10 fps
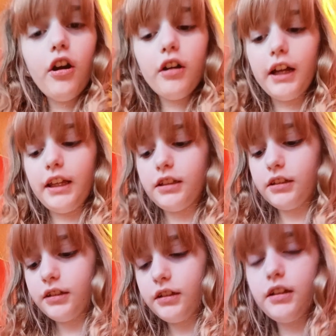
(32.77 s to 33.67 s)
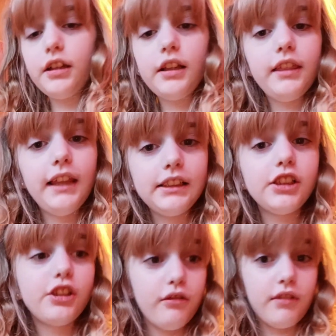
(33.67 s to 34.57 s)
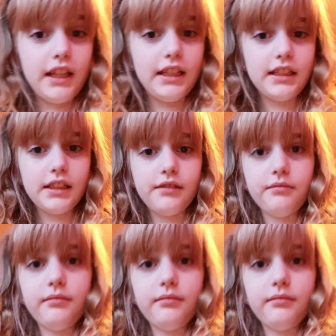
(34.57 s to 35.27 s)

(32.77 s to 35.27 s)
Alright, let's do this.